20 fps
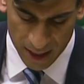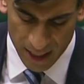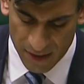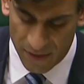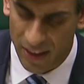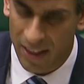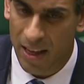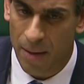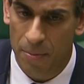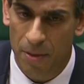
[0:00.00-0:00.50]

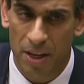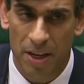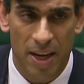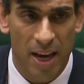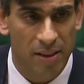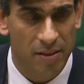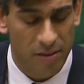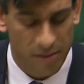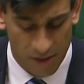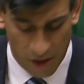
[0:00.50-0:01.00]
giving them the
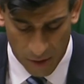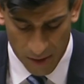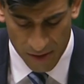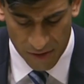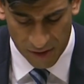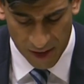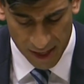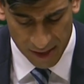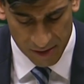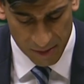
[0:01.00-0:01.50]
necessary
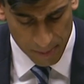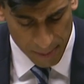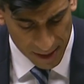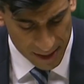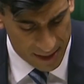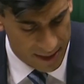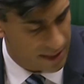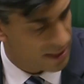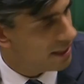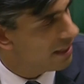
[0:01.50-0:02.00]

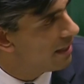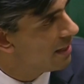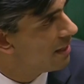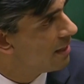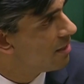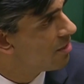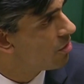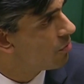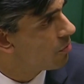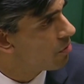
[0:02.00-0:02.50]
flexibility
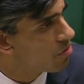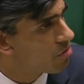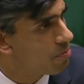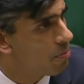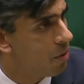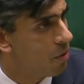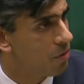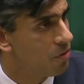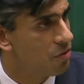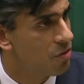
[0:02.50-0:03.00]
to
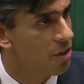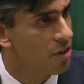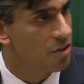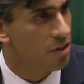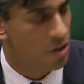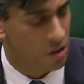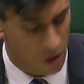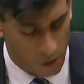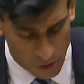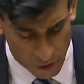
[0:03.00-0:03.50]
respond
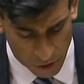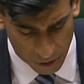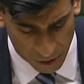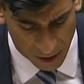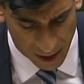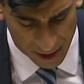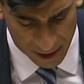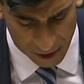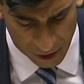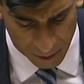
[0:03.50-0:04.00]
to
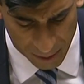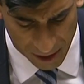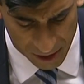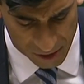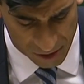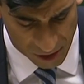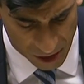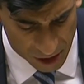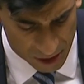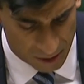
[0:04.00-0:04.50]
local economic
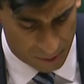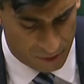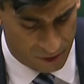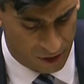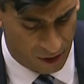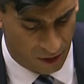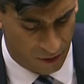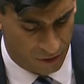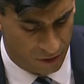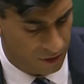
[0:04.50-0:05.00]

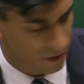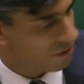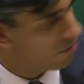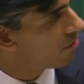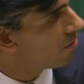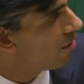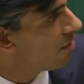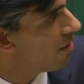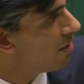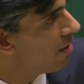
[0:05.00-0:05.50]

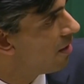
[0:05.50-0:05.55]
circumstances.